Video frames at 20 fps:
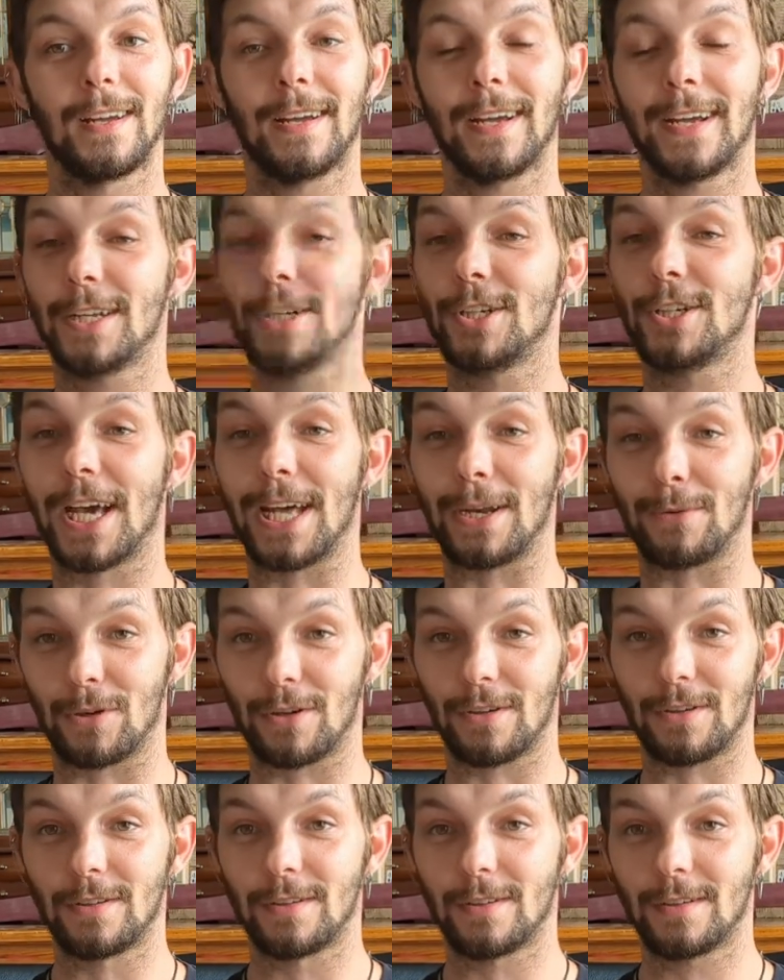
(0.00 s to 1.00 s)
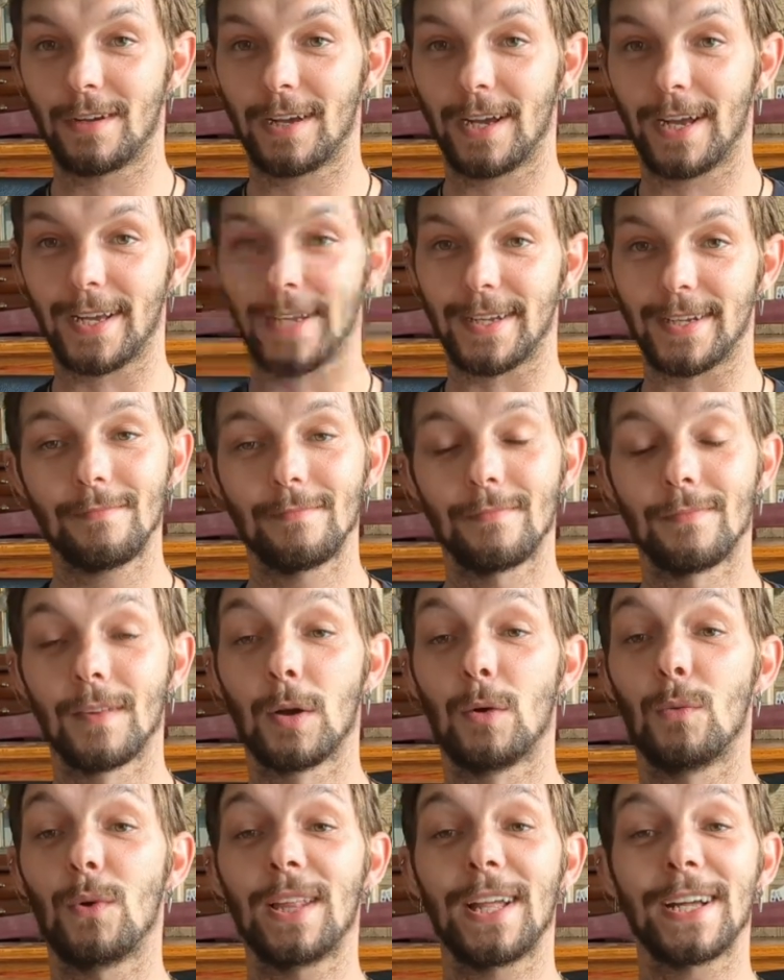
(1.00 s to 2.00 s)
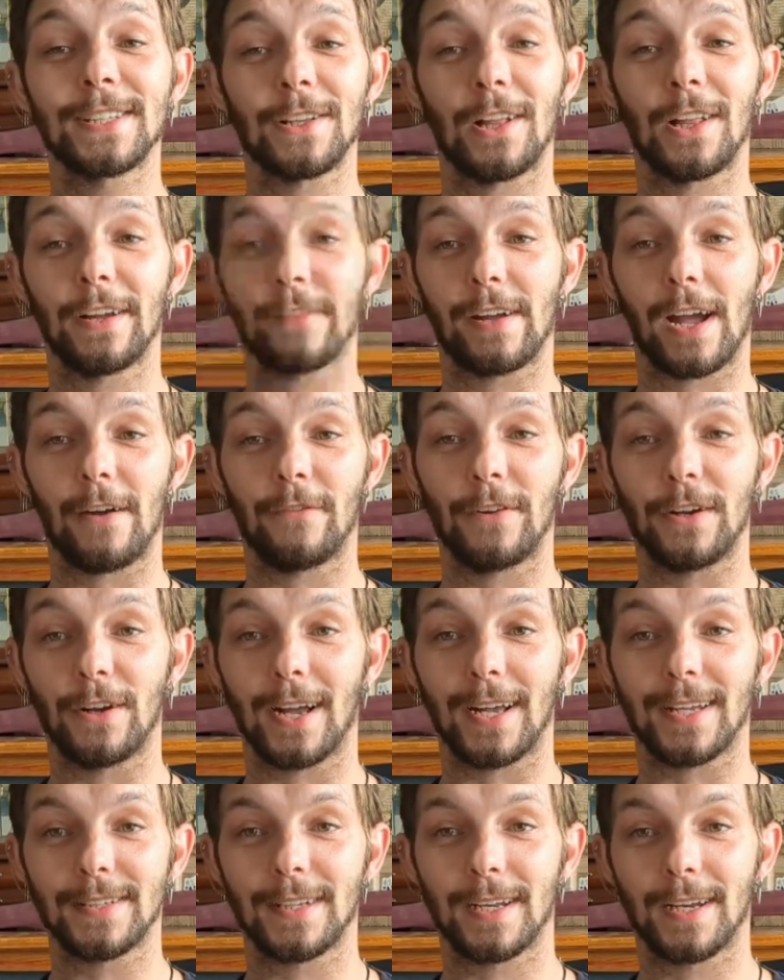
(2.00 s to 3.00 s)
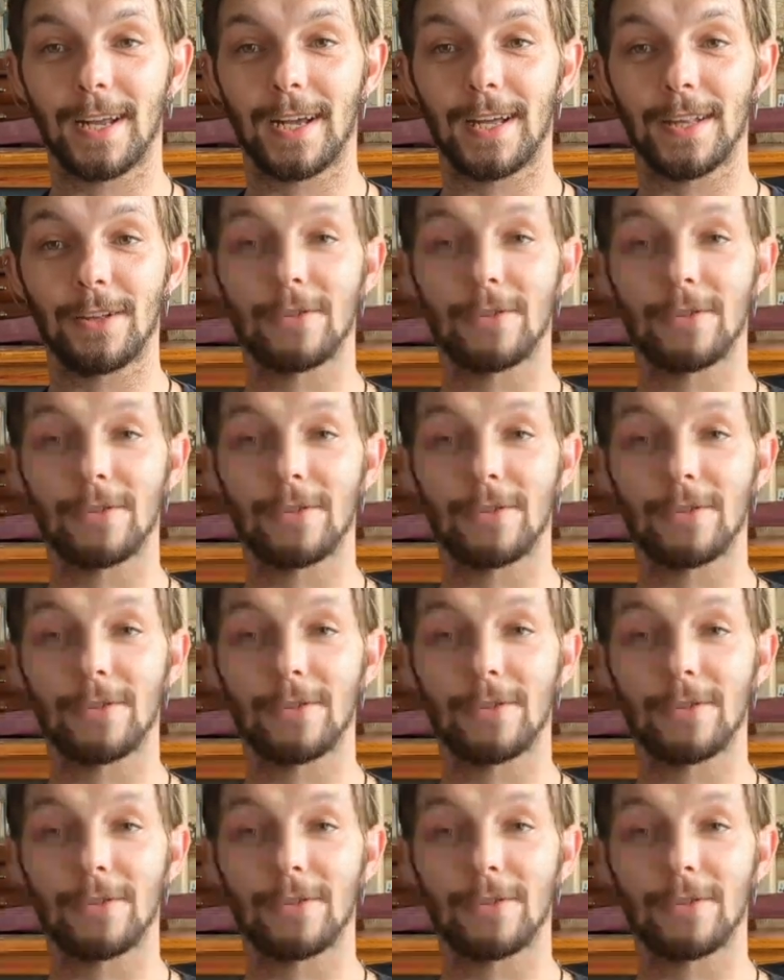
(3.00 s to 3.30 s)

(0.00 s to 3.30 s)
in general. And hmm. well, that's all I've got for you guys today.